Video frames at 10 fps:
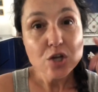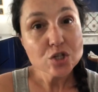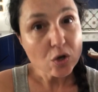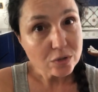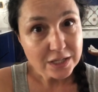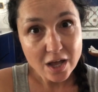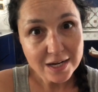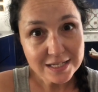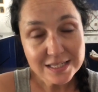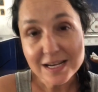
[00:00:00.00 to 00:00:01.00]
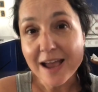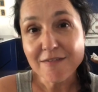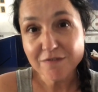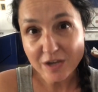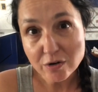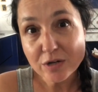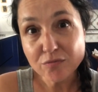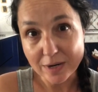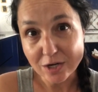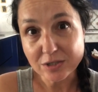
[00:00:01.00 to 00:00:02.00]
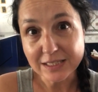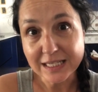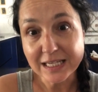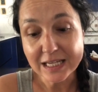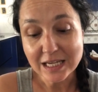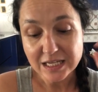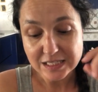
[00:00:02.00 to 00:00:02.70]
Totally honest, I very rarely